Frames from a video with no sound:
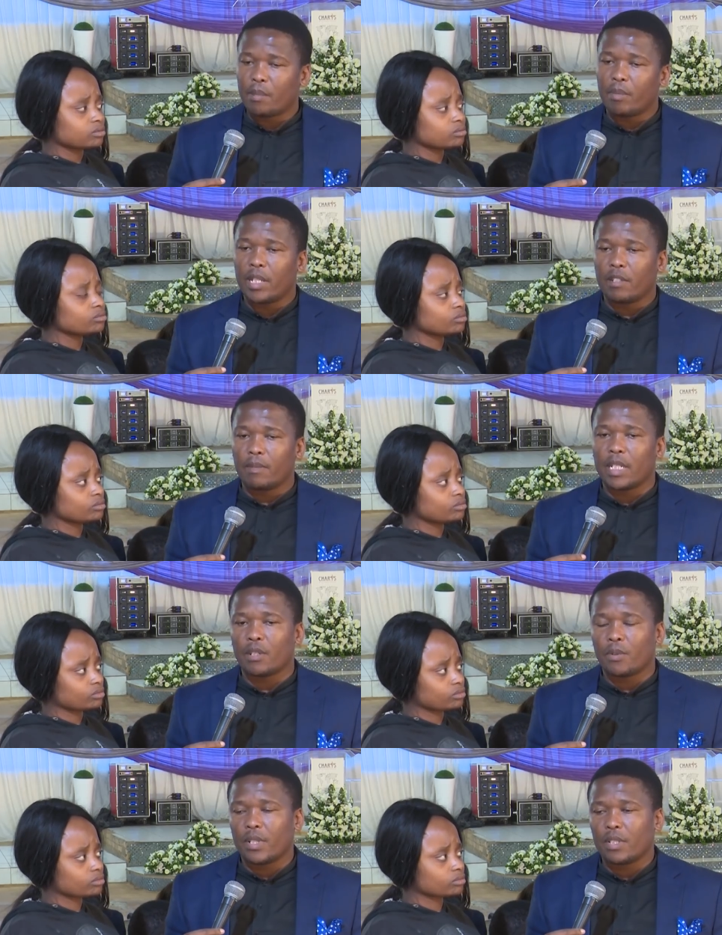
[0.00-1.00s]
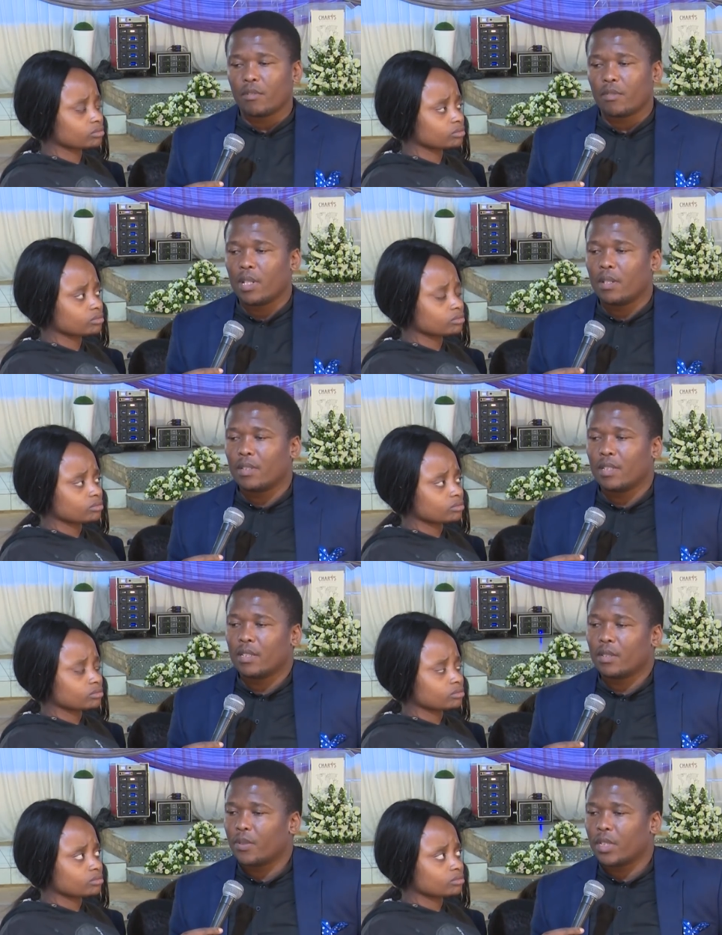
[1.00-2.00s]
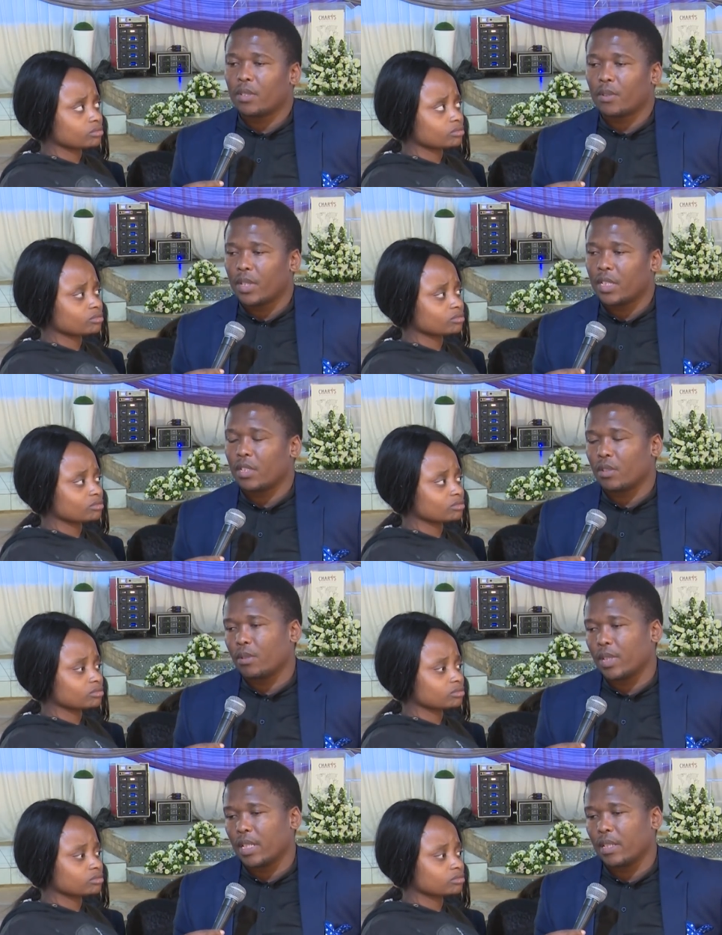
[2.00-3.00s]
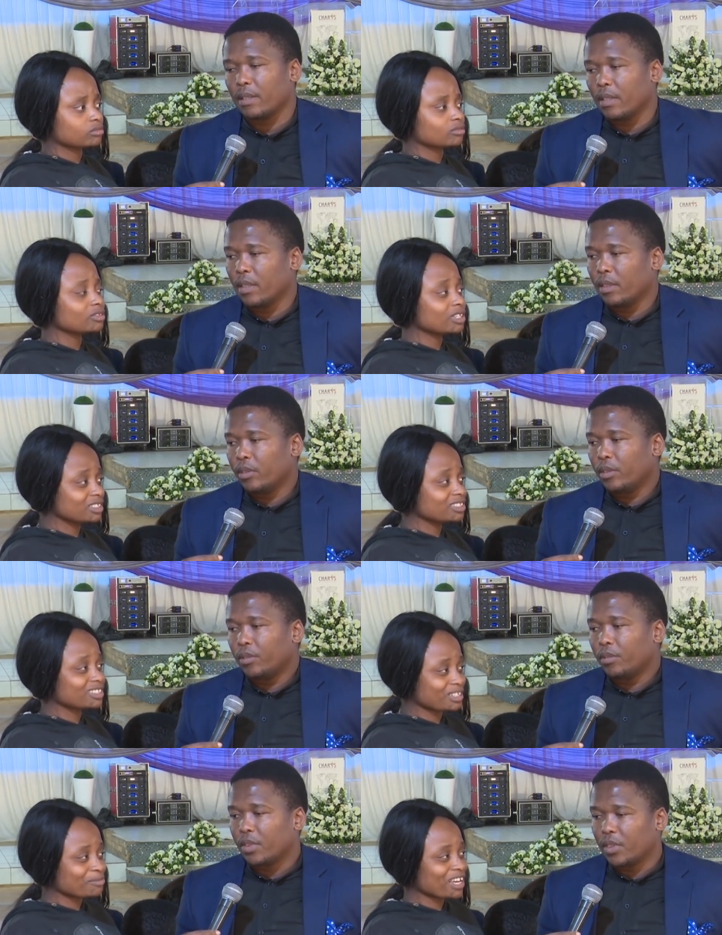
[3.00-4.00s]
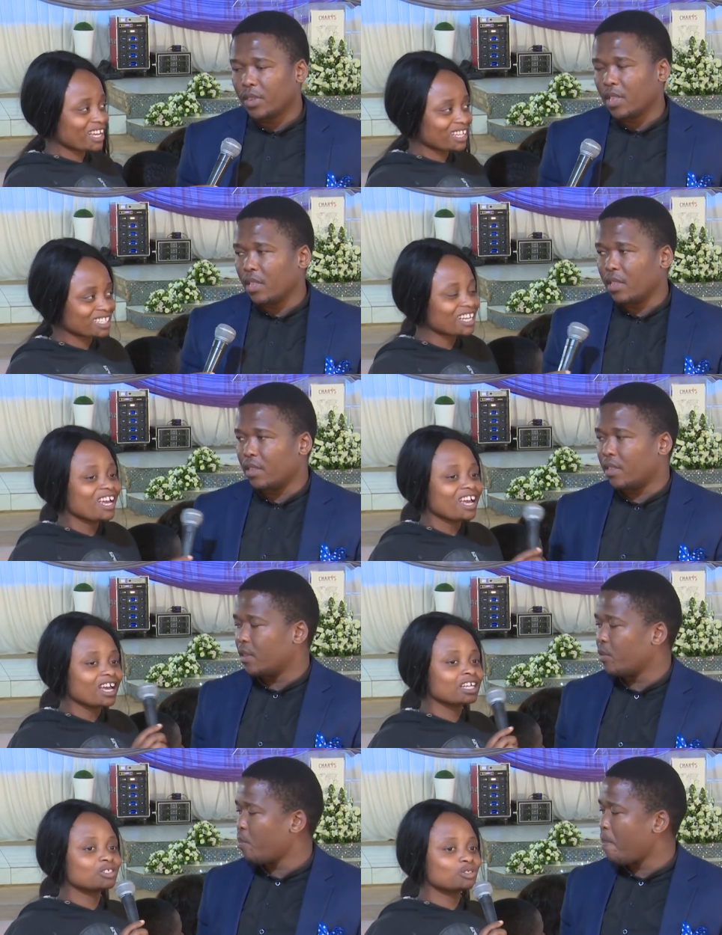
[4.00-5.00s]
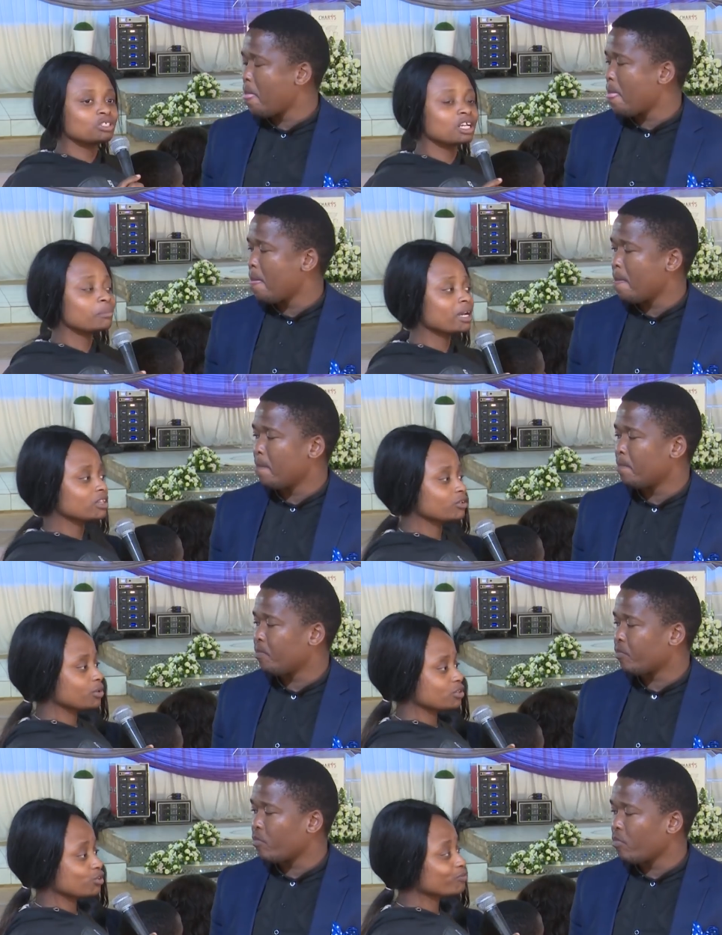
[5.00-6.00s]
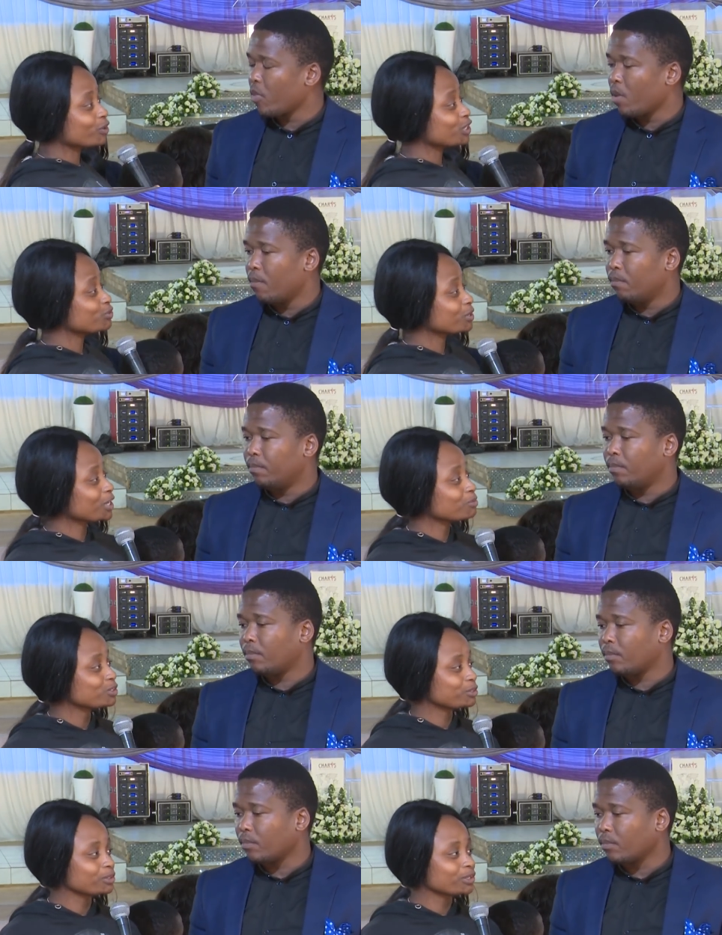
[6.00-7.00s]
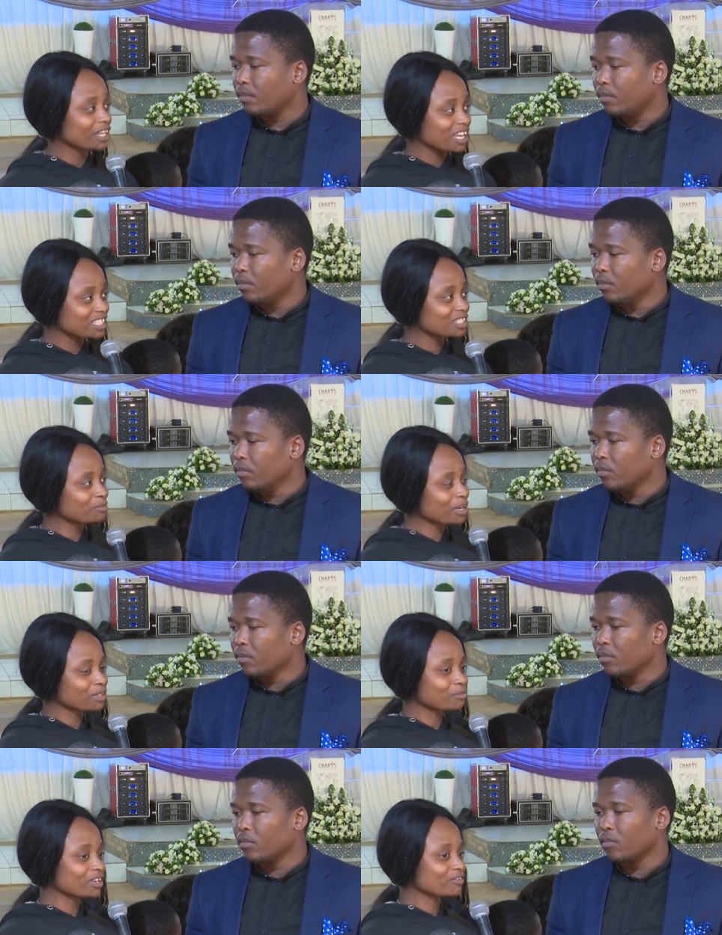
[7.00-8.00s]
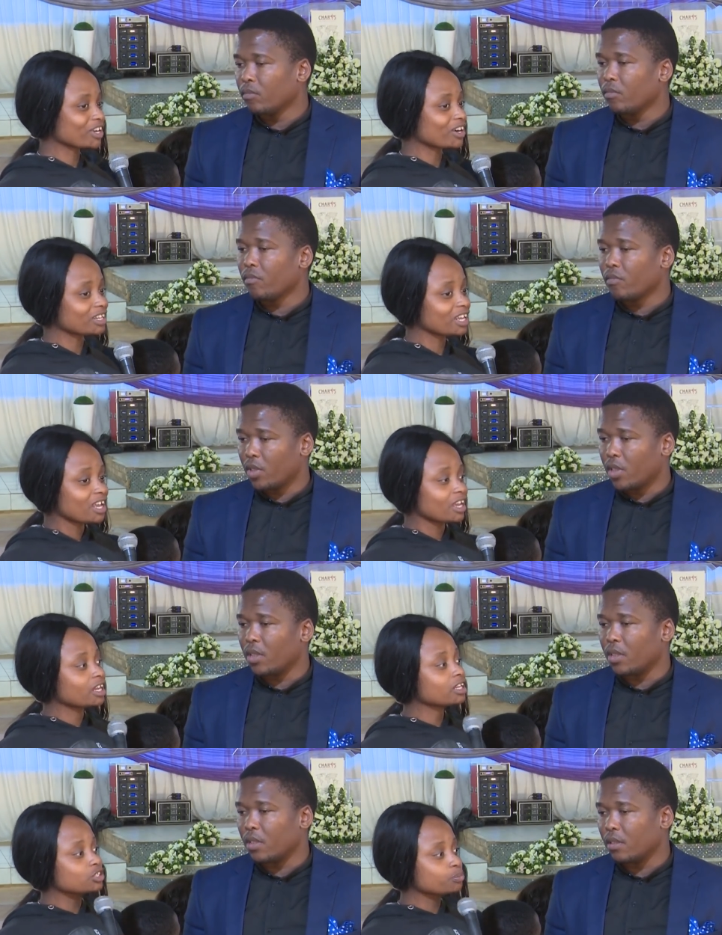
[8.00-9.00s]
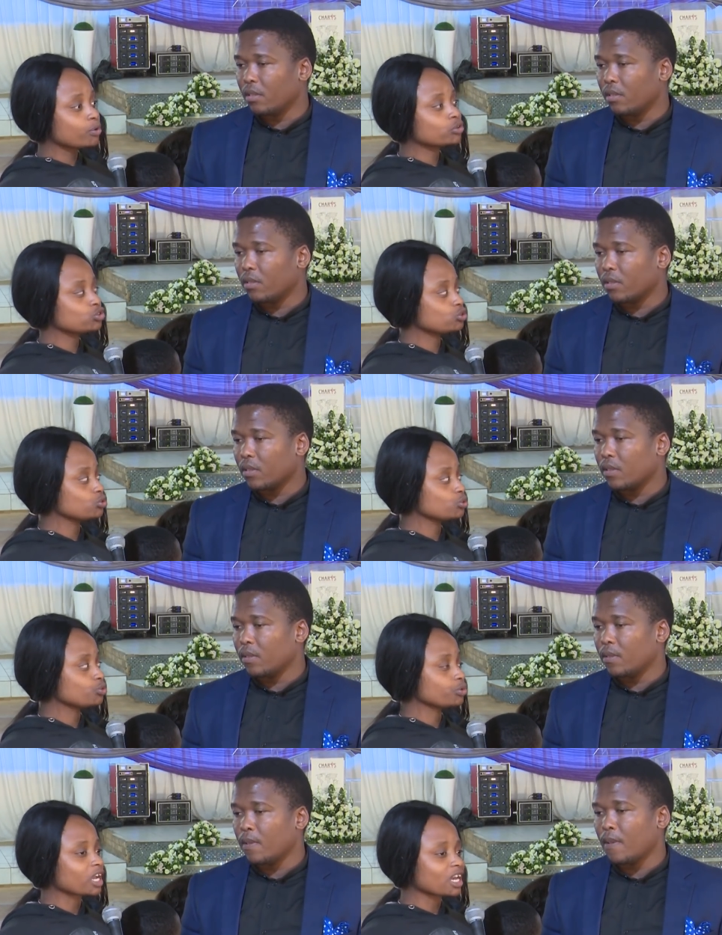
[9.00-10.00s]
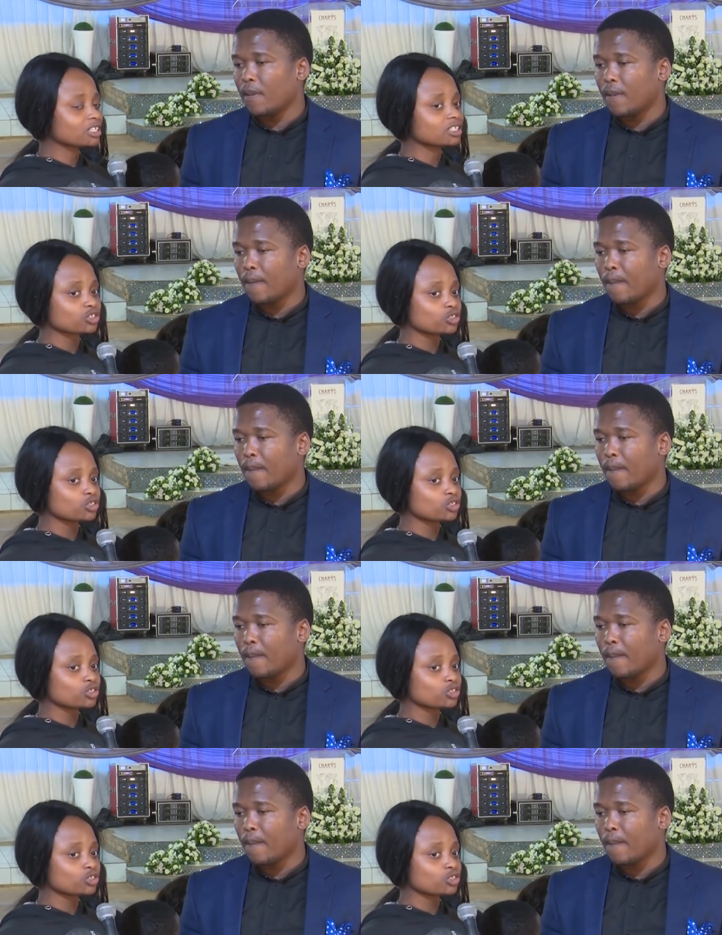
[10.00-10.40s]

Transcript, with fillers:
Speaker 1: I believe by the grace of God, there's a restoration today. Yes.
Speaker 2: And today, by the grace of God, you were able to be located by the man of God, and he spoke to you regarding the